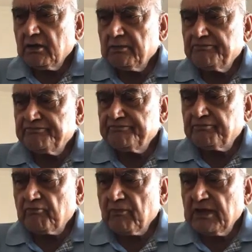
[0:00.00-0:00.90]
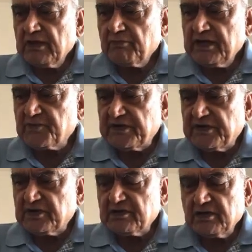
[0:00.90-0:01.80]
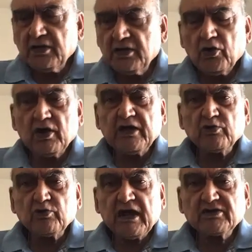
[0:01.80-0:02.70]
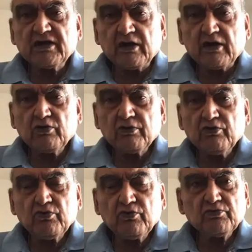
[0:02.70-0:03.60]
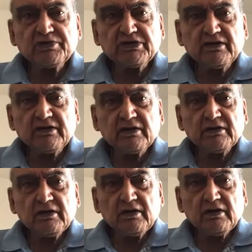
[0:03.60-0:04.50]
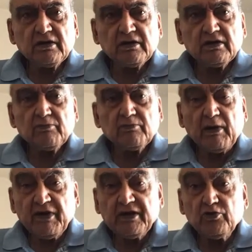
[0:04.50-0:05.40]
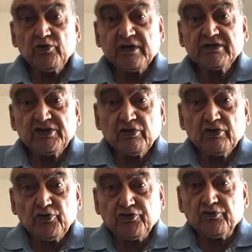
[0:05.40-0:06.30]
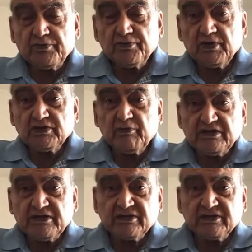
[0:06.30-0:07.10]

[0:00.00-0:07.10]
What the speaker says: uh, by his speeches, or Anurag Thakur, who said publicly, you can see on YouTube, he's a